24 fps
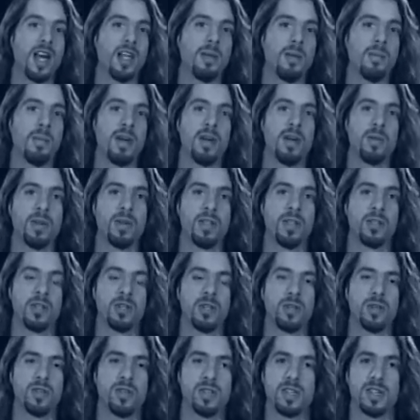You might want to
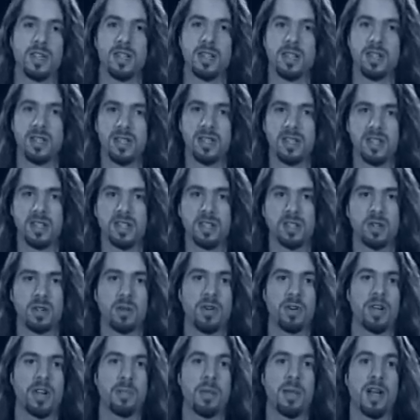choose a
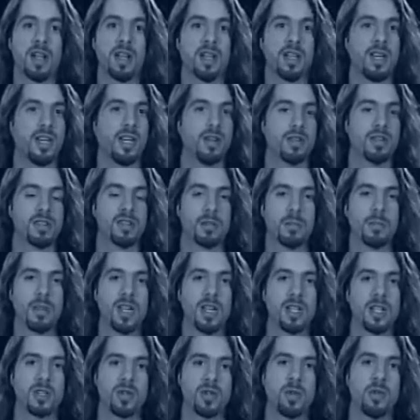soaring melody or some
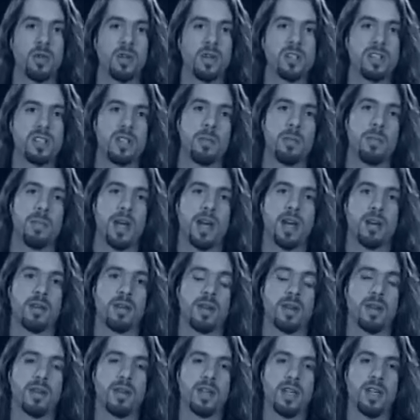lush chords in the
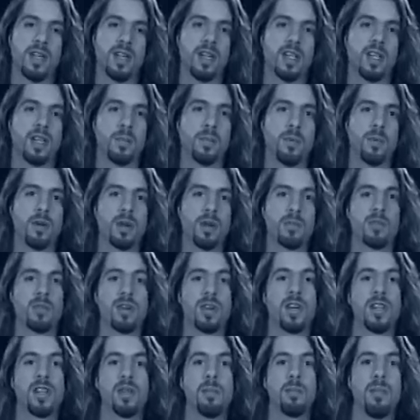background. The point I'm
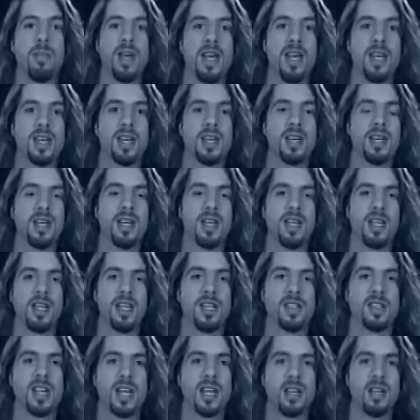trying to make
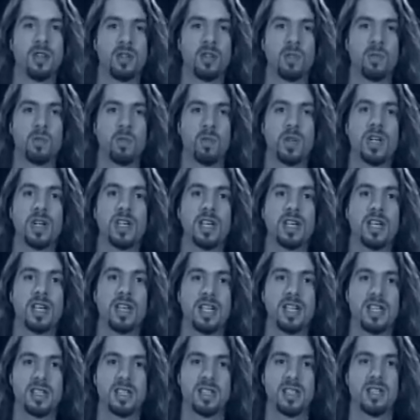is that you should really
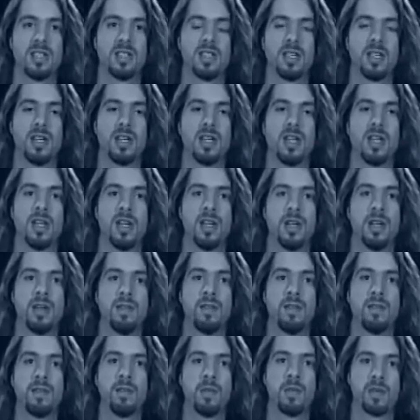listen
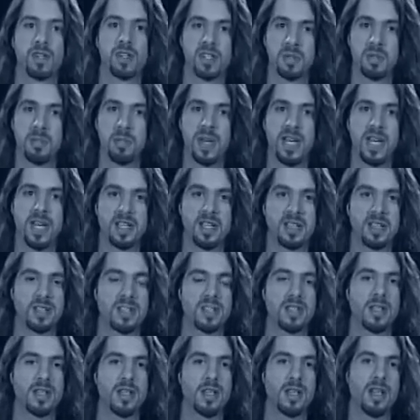for space
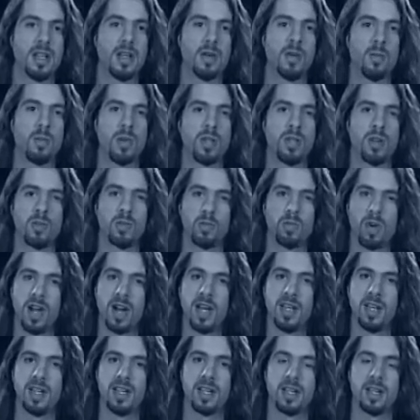when you're
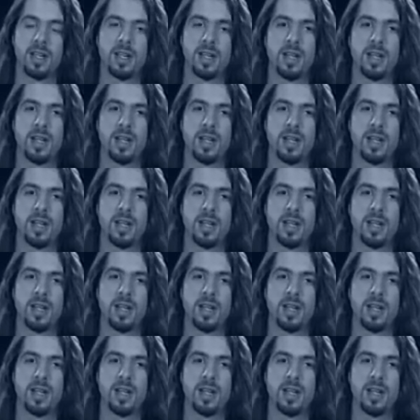writing.